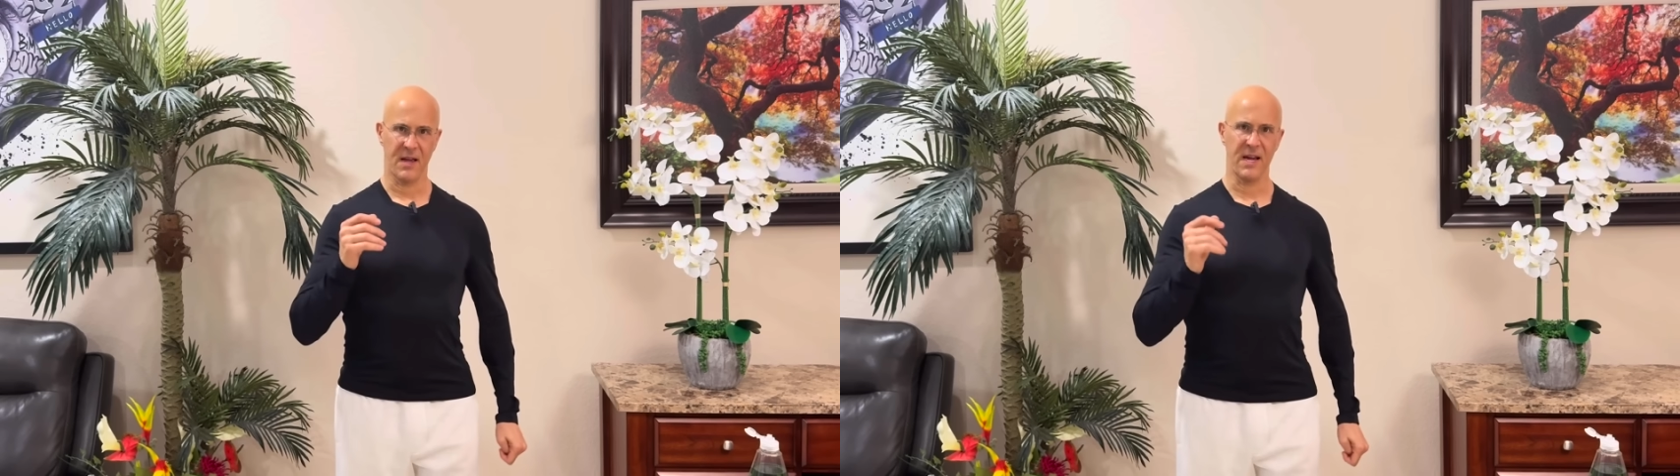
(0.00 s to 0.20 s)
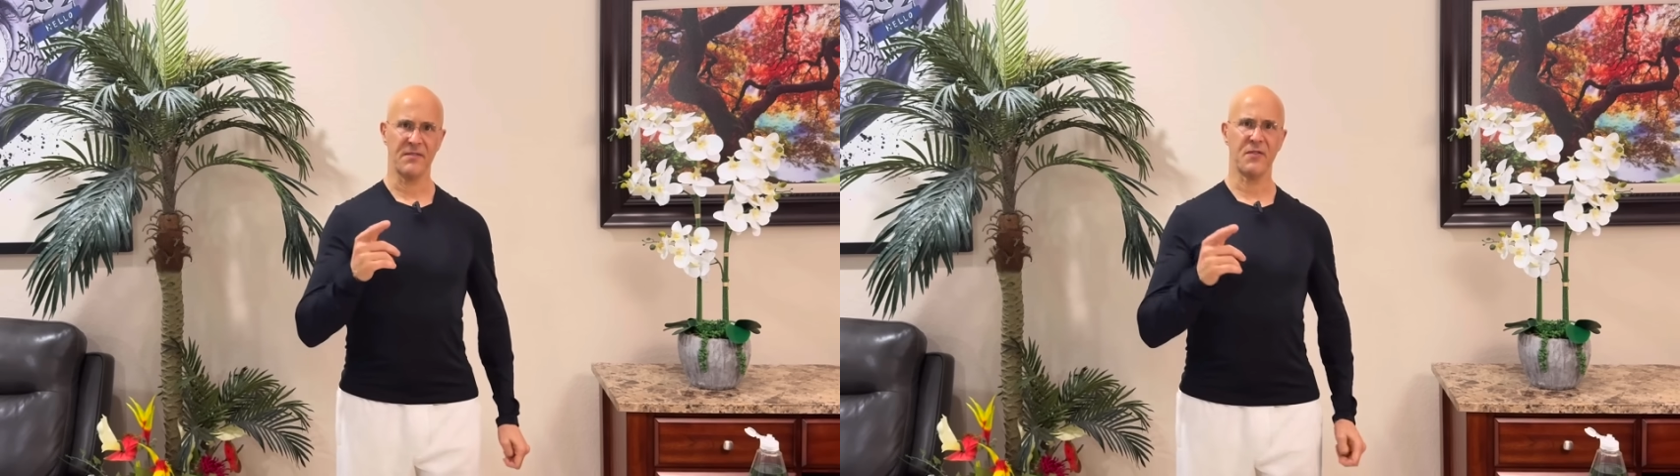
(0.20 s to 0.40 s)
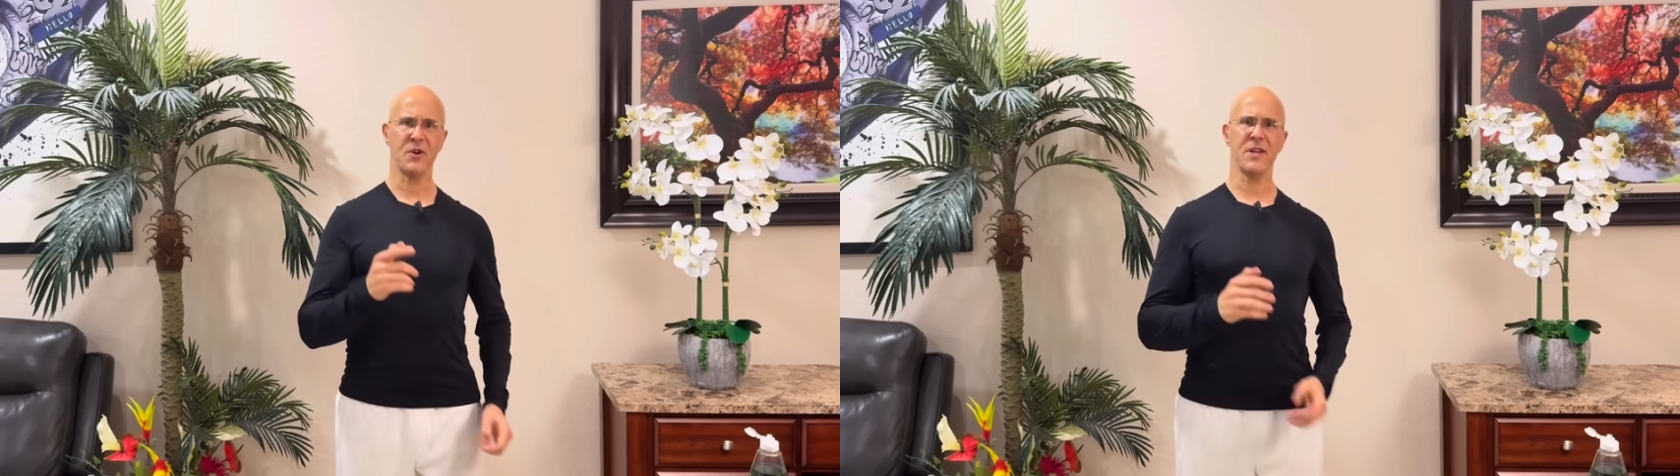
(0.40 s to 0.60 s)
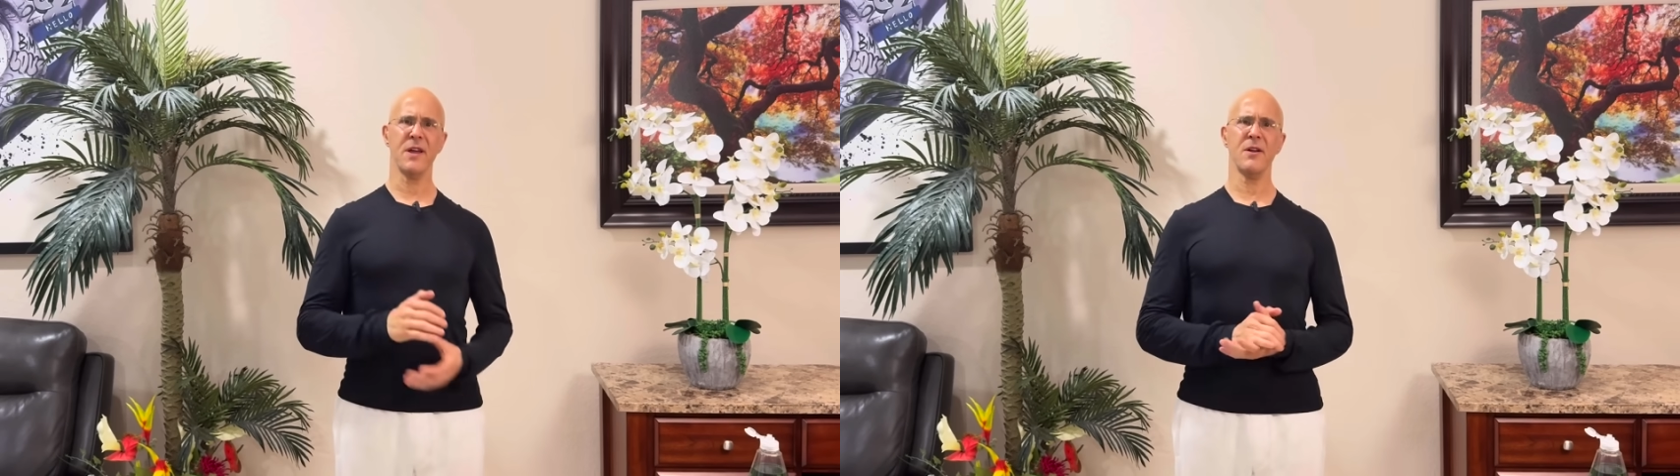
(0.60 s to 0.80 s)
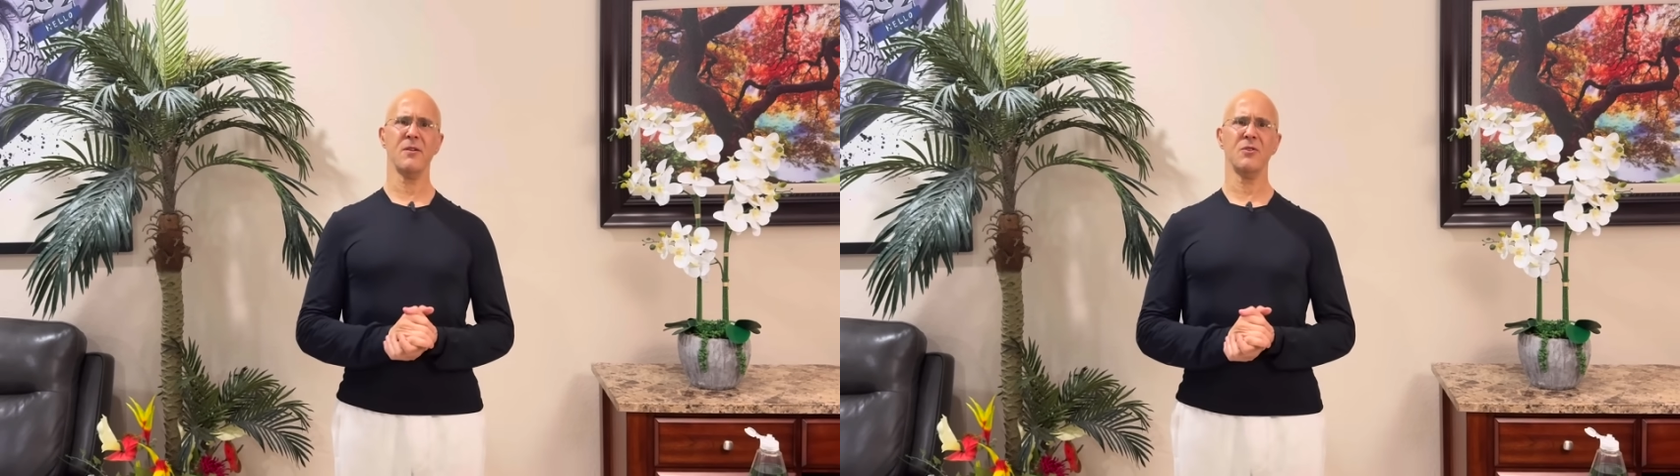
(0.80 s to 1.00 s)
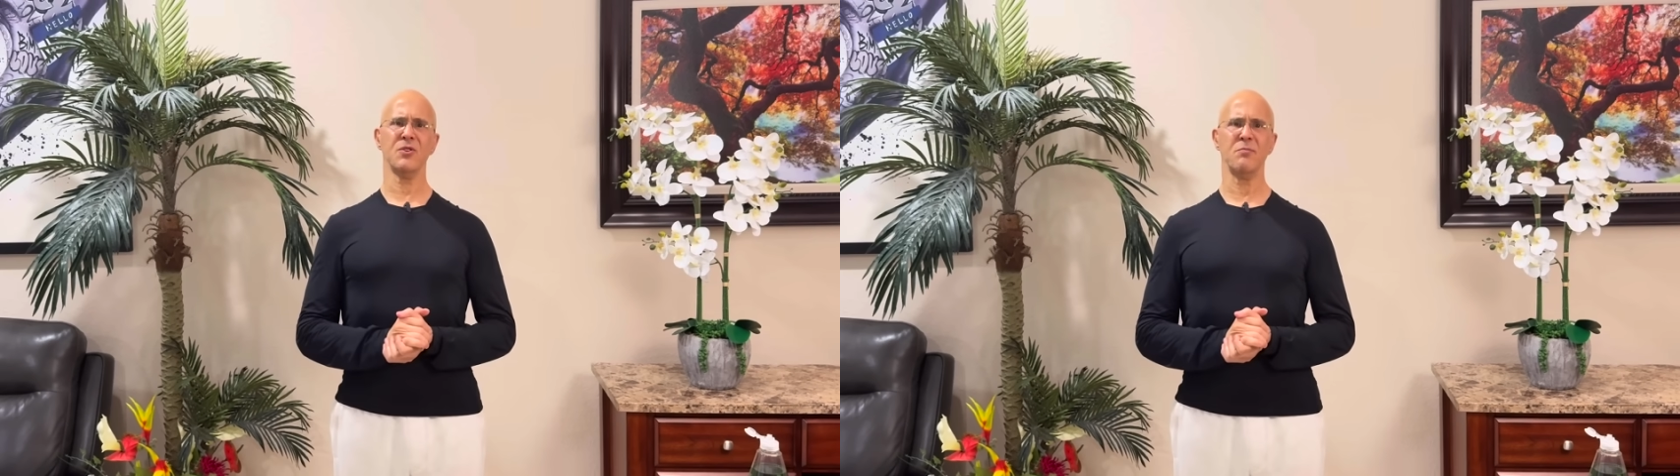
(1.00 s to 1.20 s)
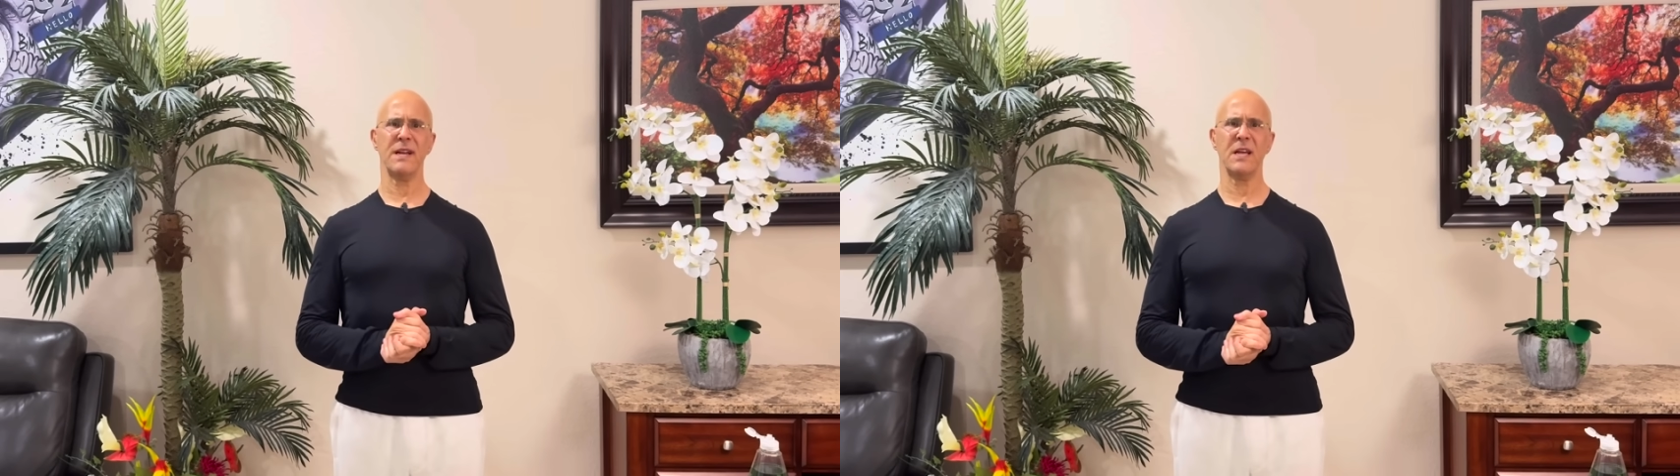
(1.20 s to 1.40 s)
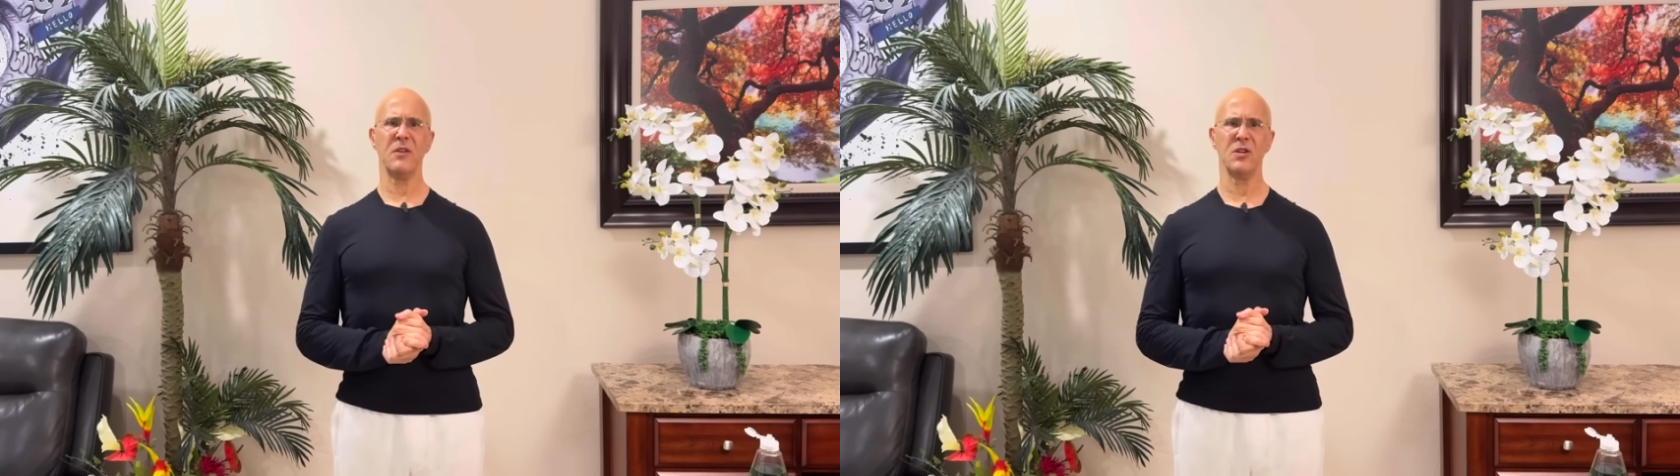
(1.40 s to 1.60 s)
And for years,
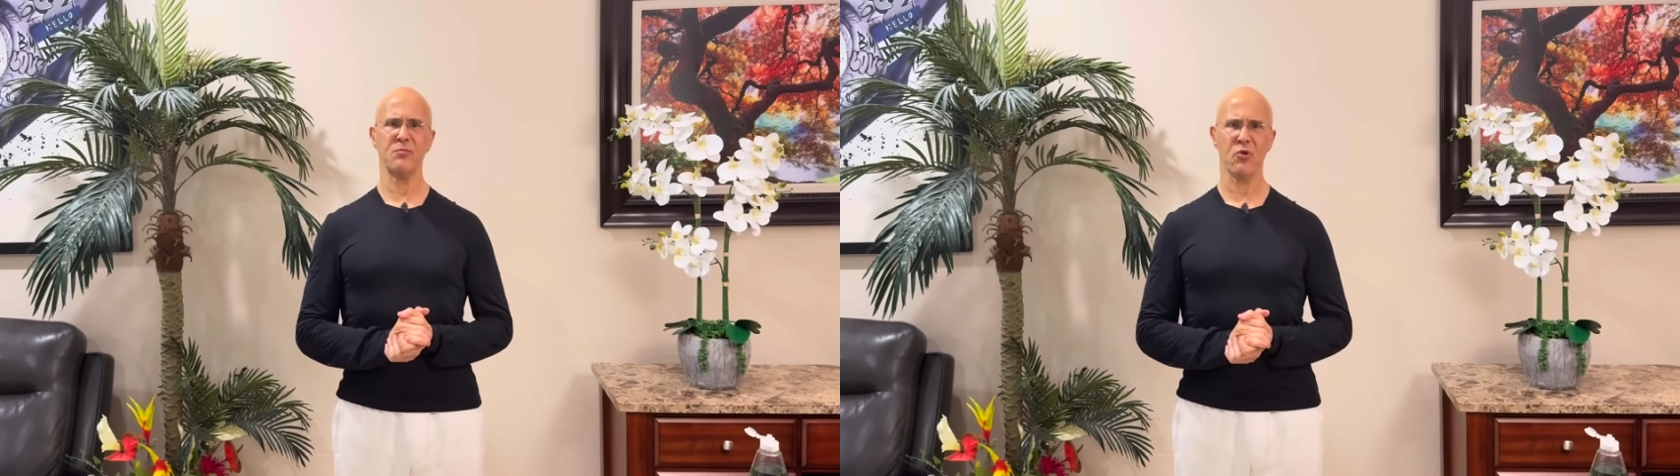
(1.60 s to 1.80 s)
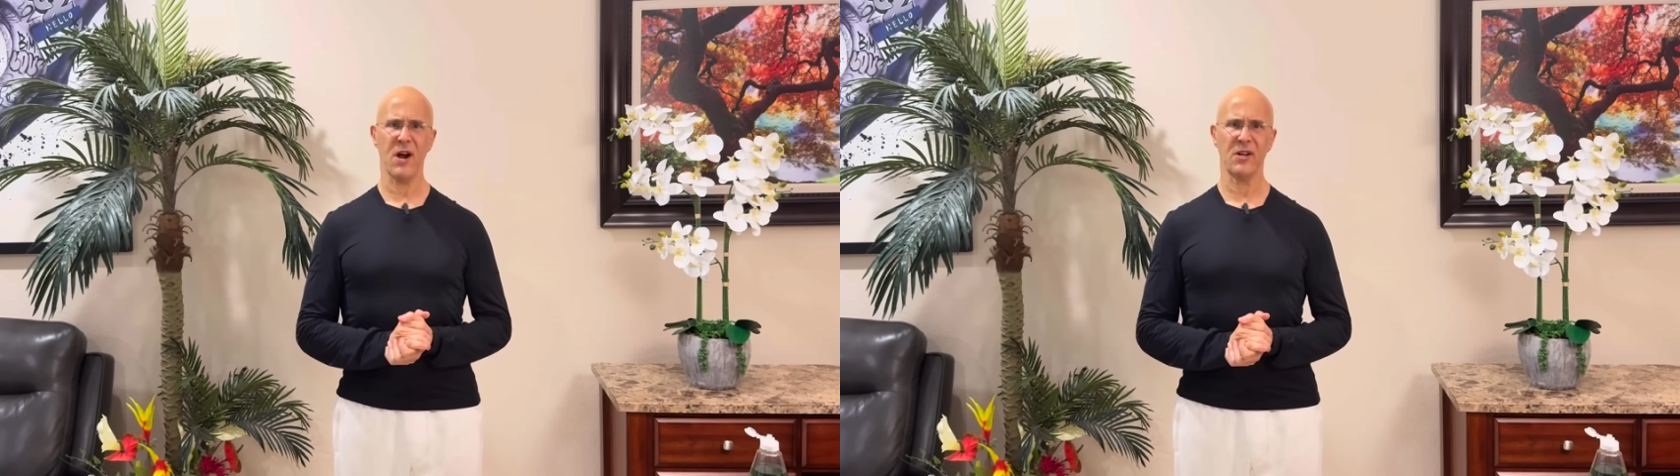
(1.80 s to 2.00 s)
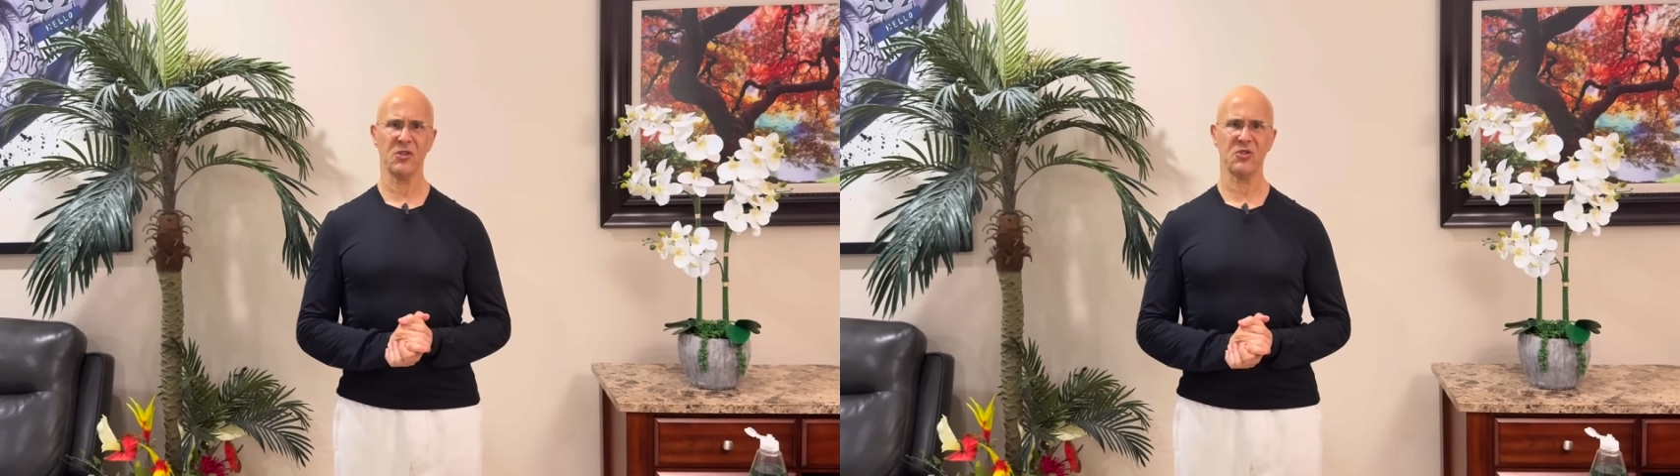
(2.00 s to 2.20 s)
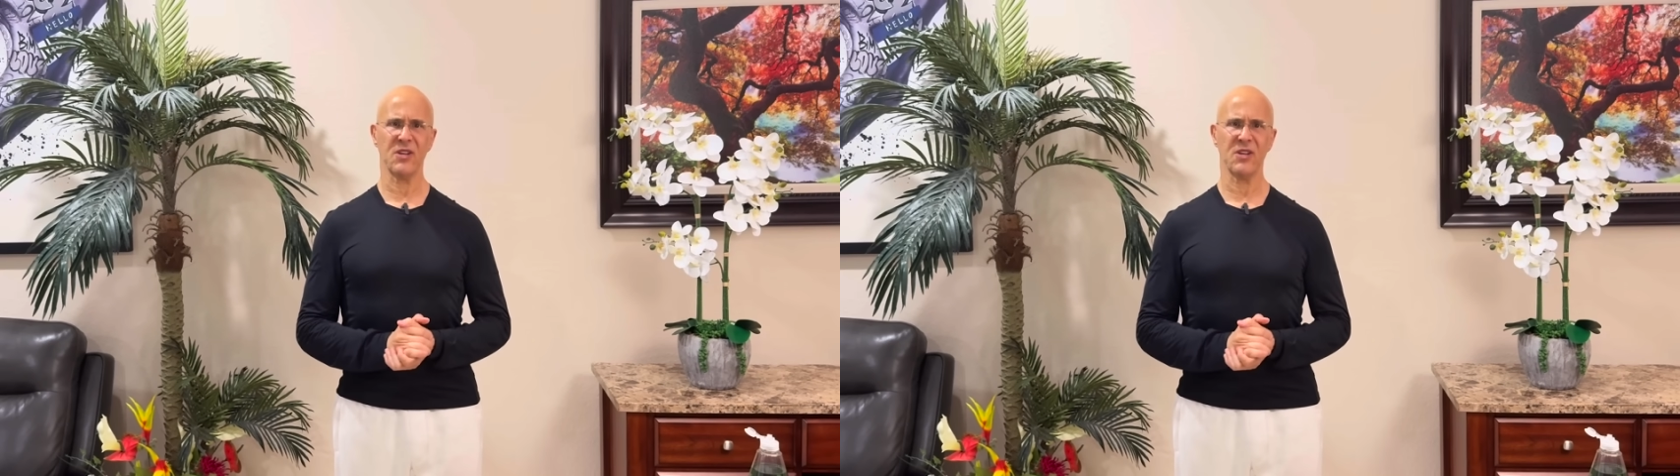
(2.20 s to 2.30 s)
many of these products